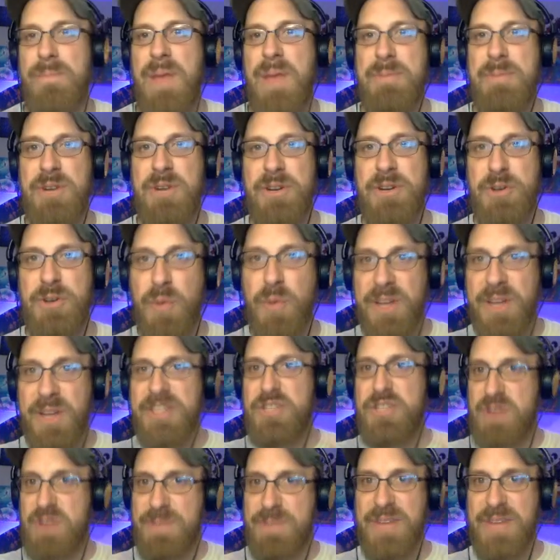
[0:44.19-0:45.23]
starting to do weekly
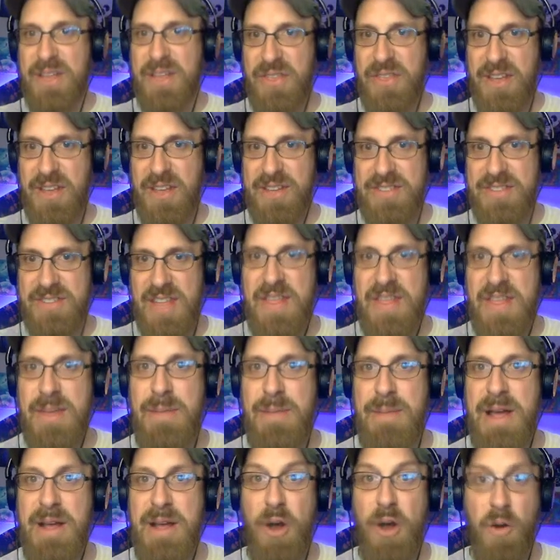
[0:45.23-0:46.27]
streams like this. And then
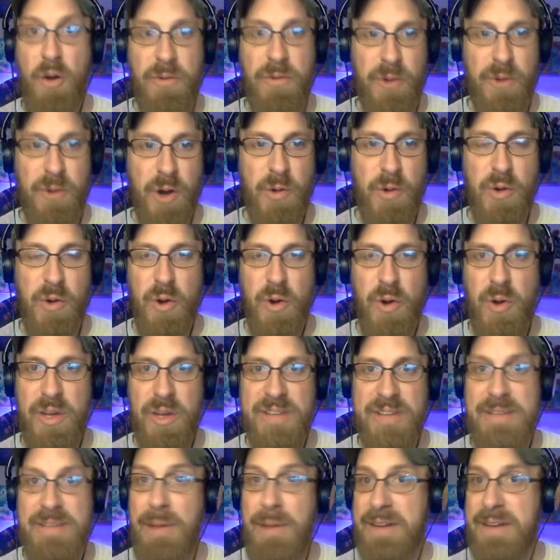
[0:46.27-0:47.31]
my overall goal
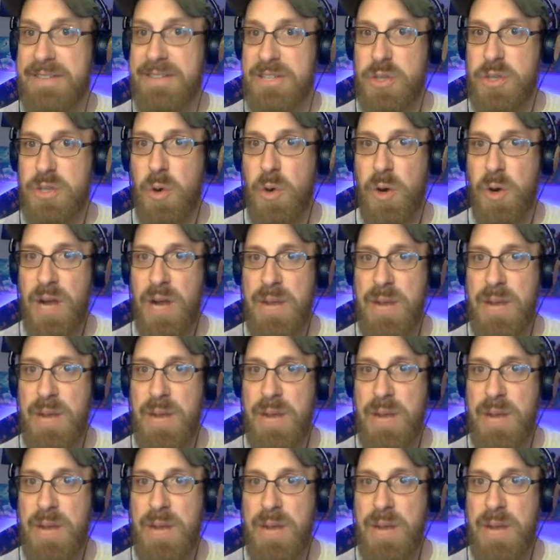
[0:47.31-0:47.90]
is in my Discord,